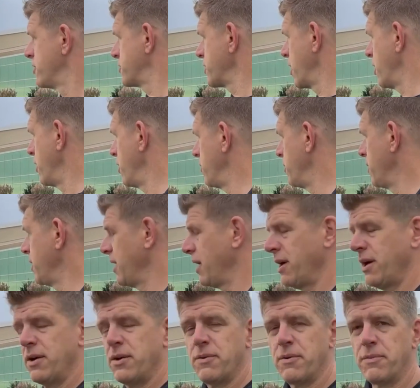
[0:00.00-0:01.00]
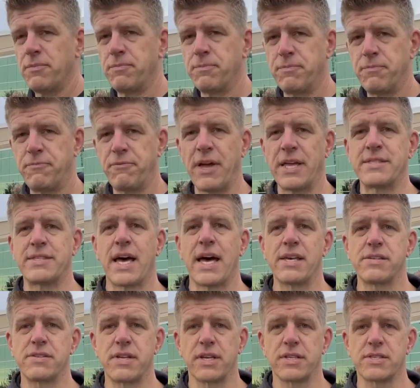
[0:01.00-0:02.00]
So,
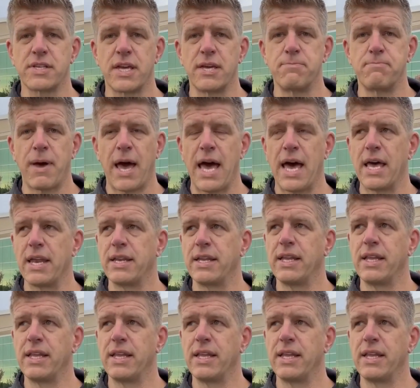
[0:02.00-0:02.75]
fantastic skid pad.